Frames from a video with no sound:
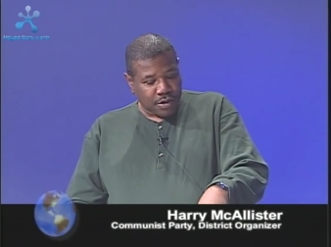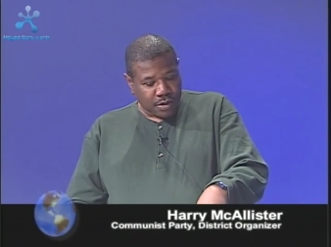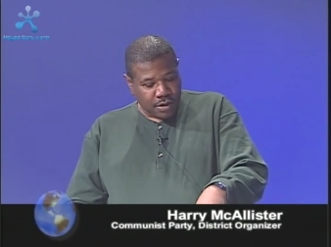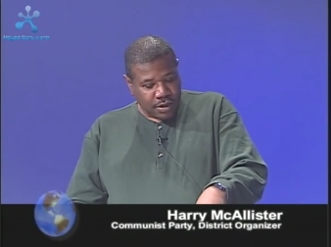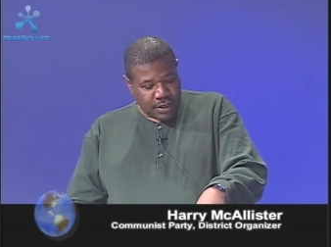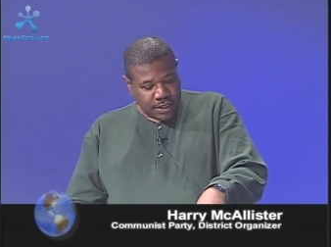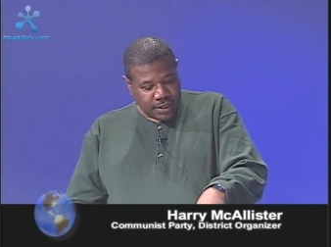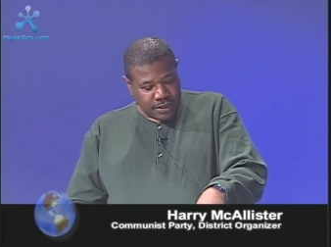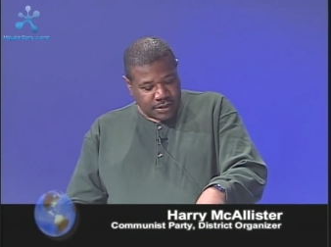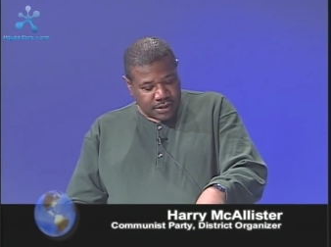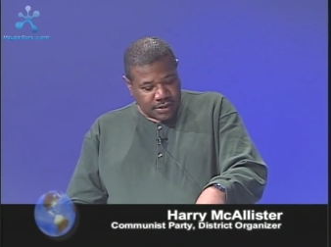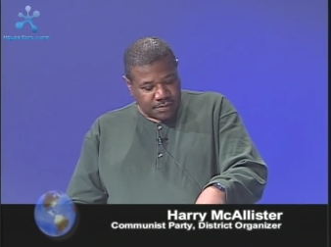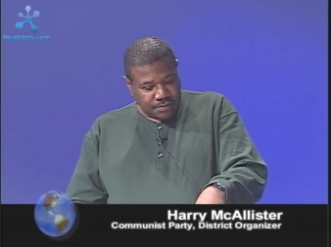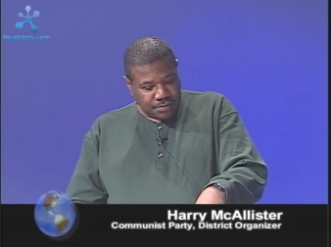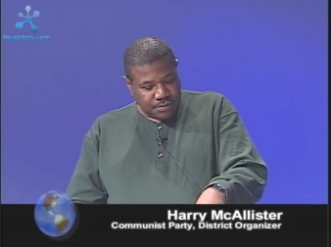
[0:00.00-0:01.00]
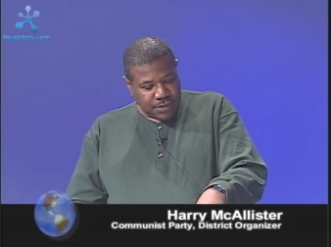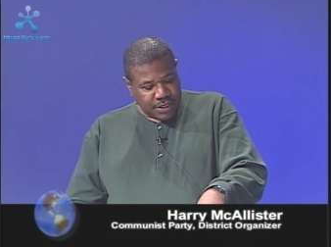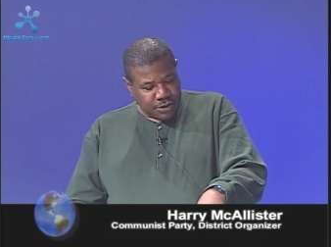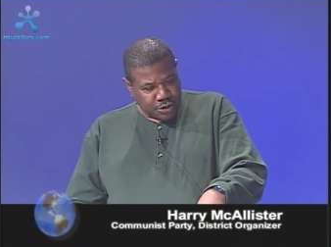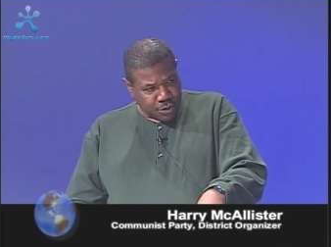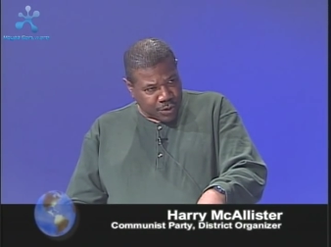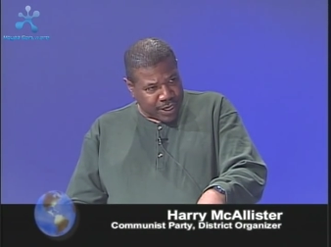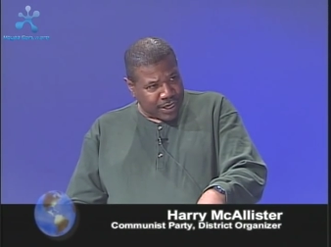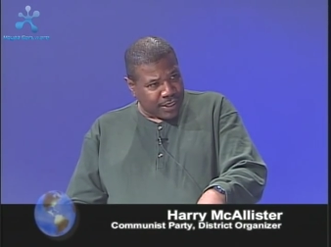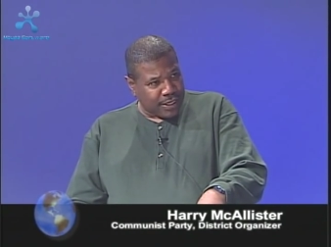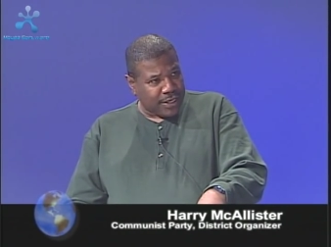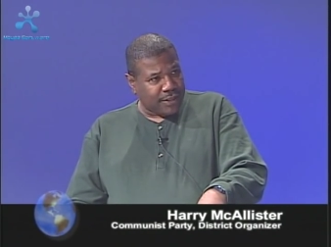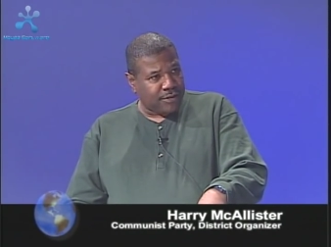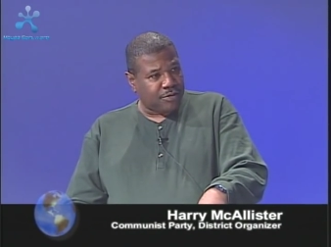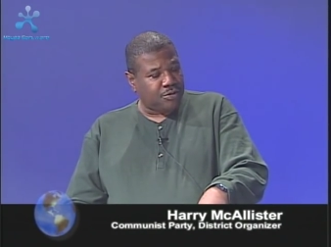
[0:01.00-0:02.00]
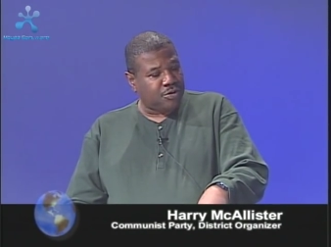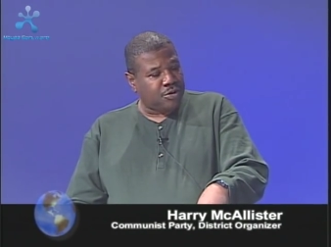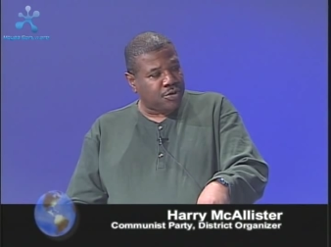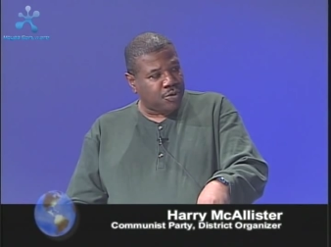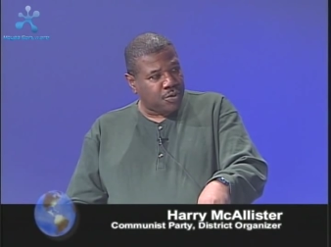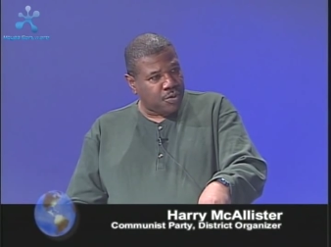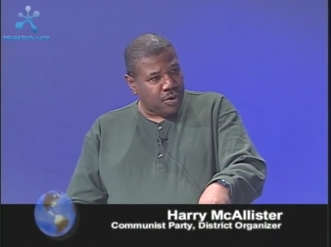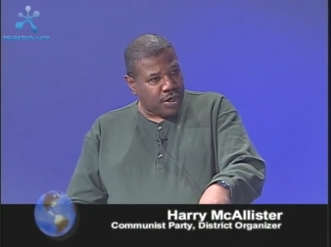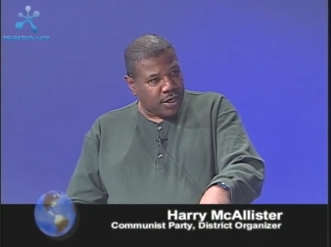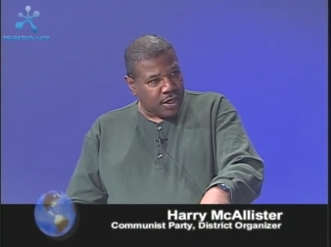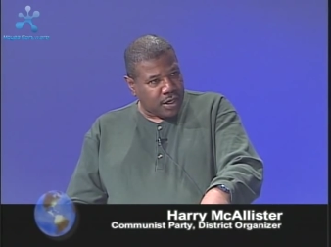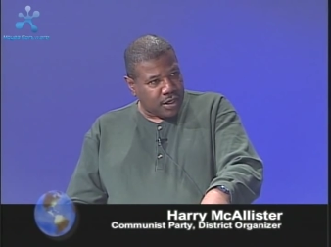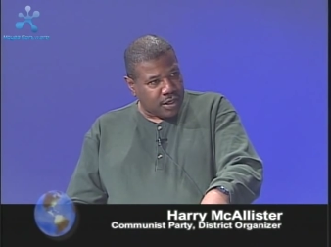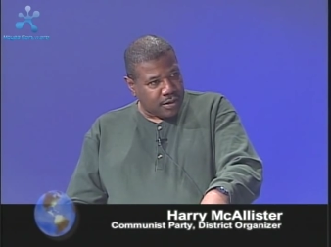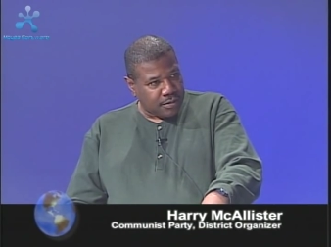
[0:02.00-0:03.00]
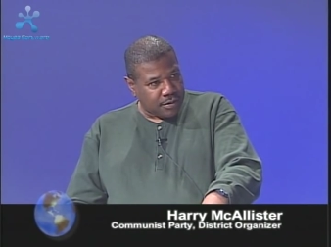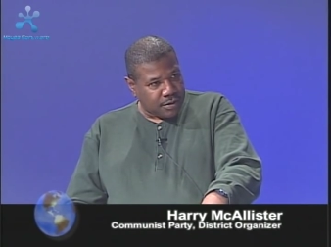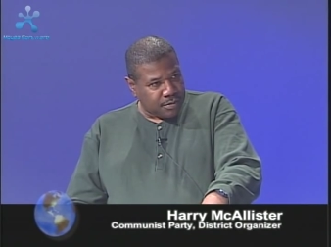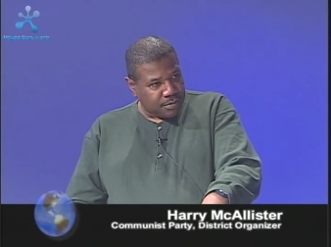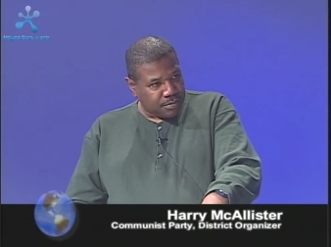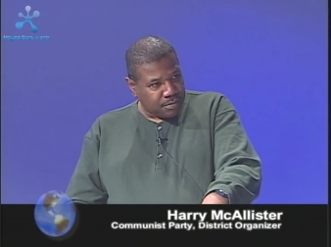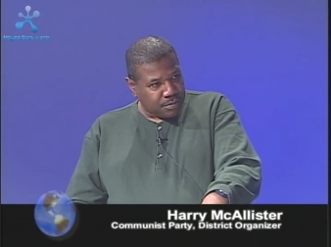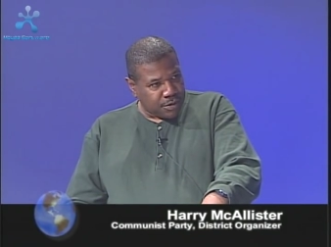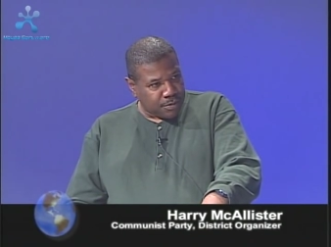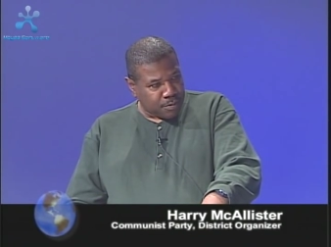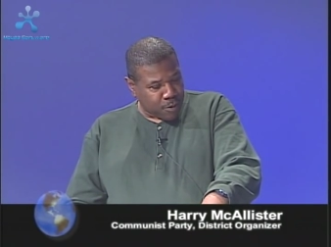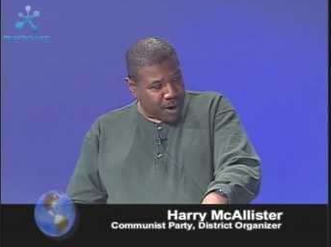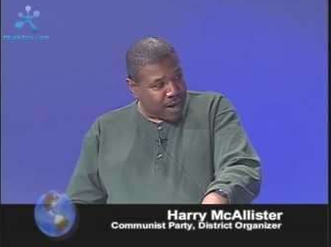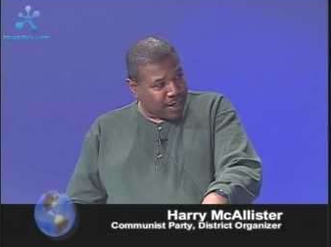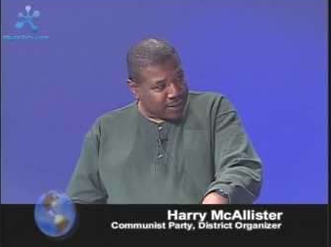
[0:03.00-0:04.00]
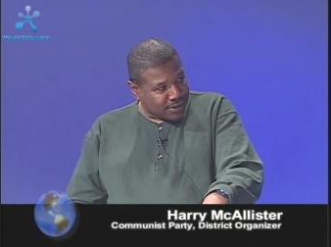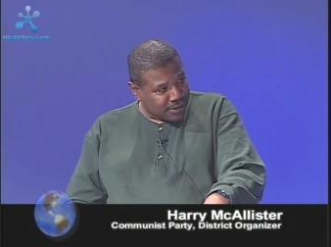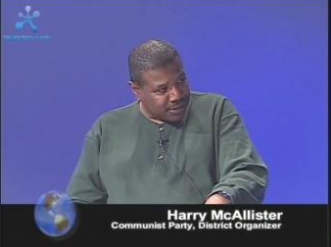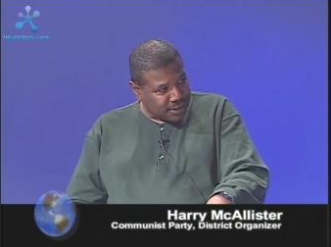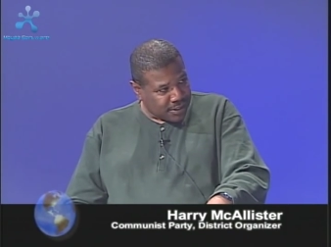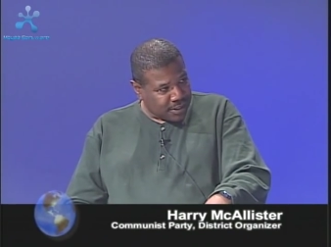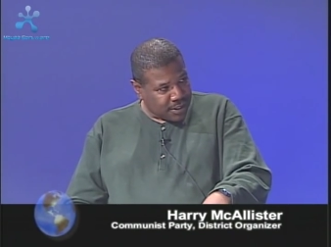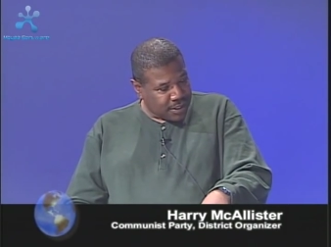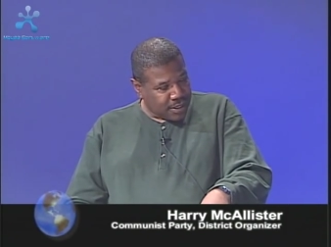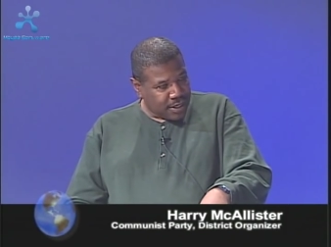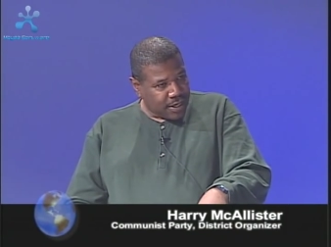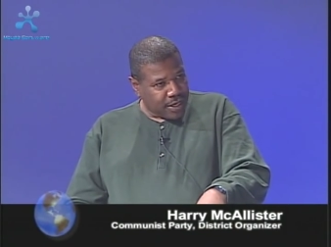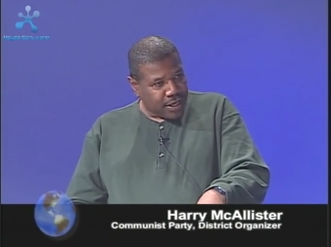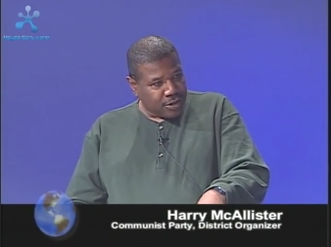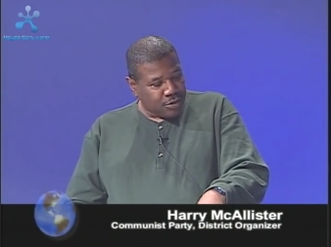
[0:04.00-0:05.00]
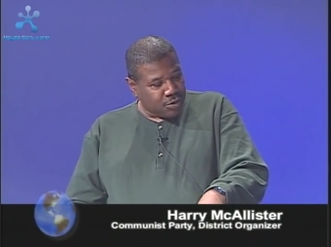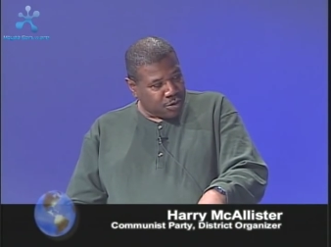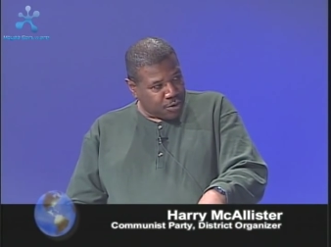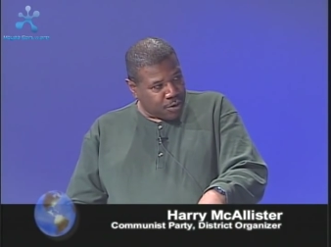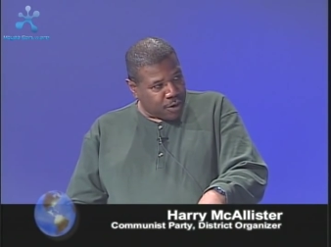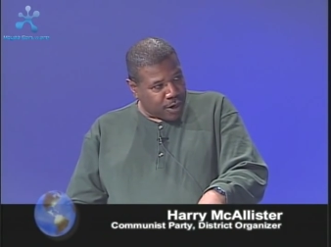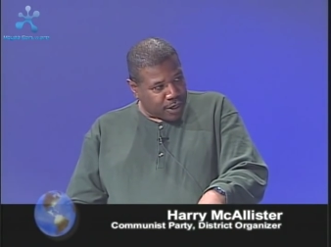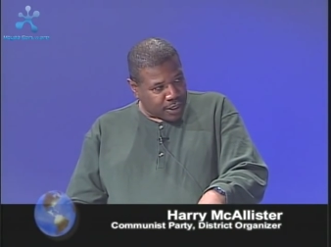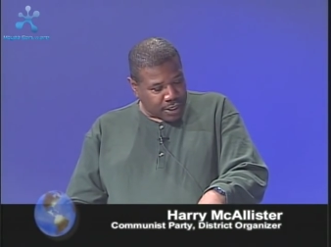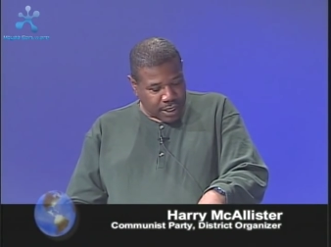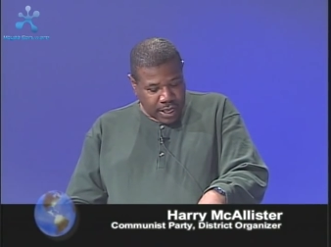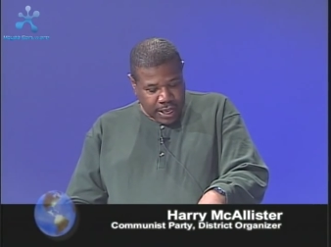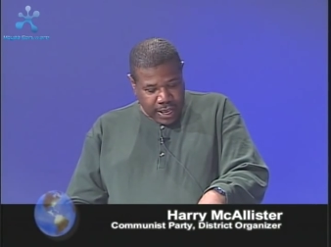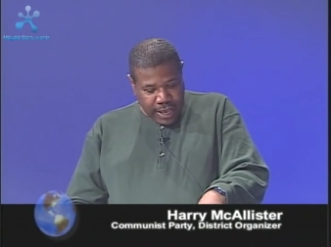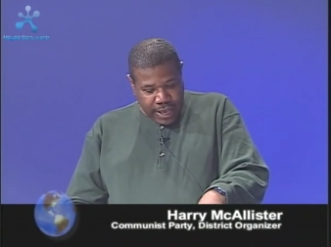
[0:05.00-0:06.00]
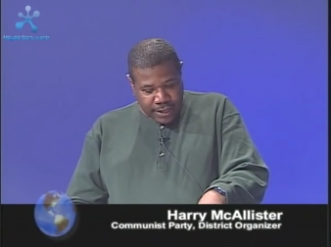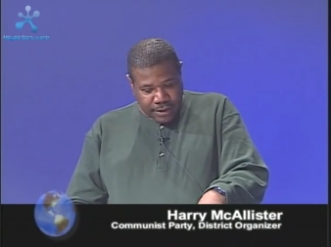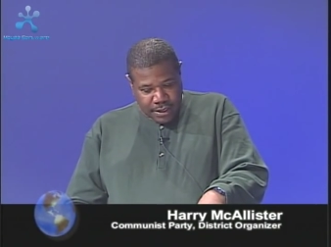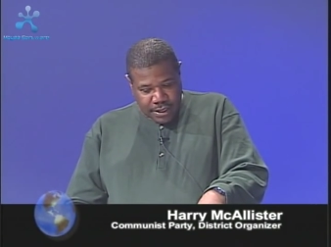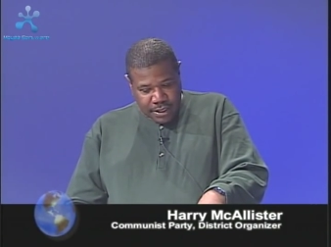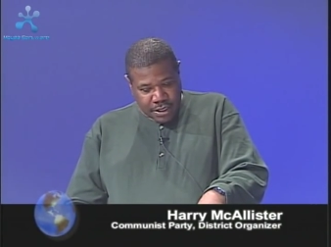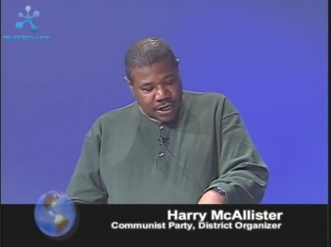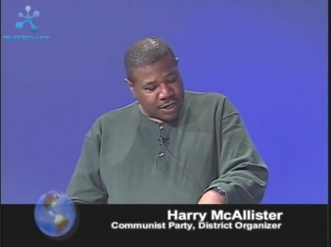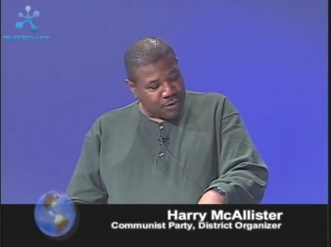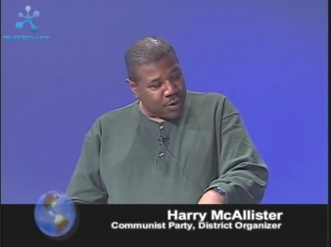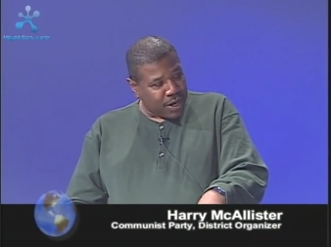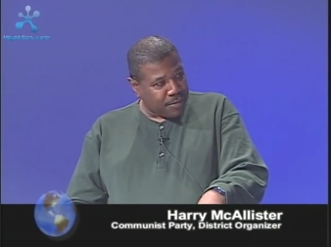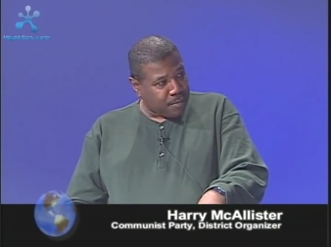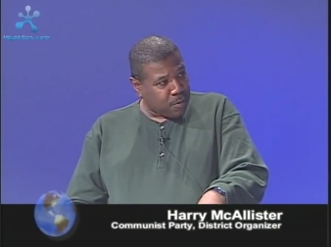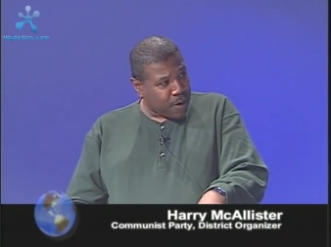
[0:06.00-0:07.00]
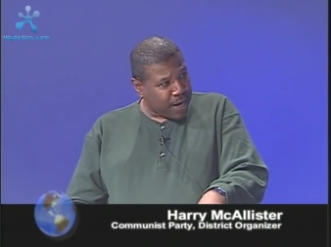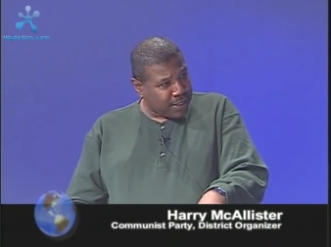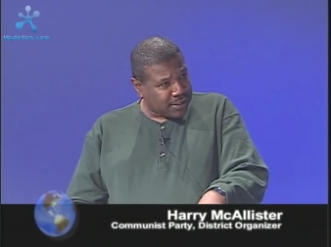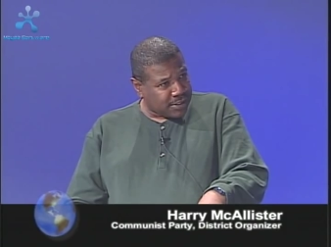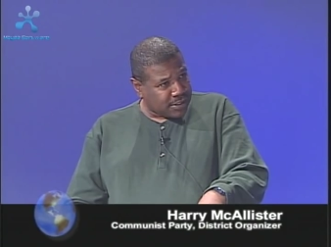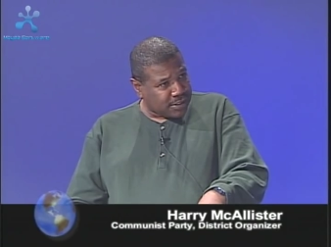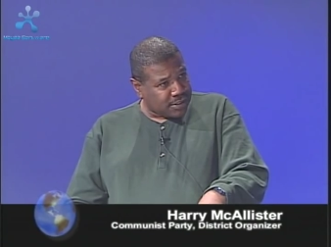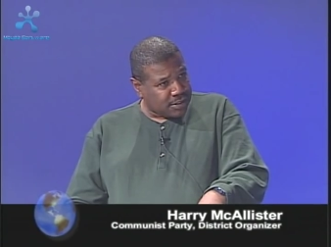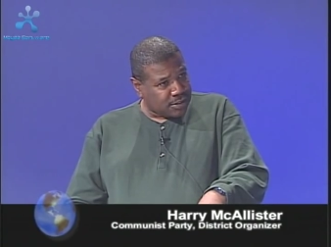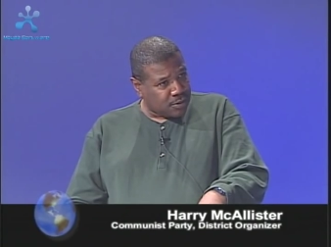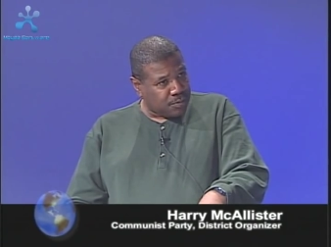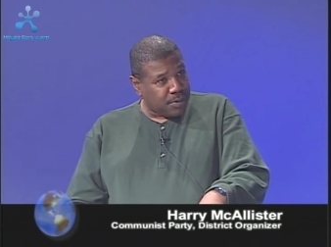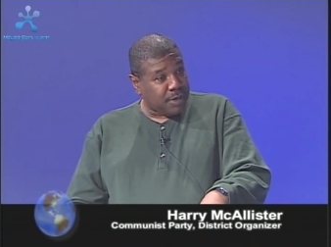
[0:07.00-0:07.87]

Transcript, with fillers: uh, New England, to uh, the Bronx and New York at uh, cut rate prices so mm-hmm.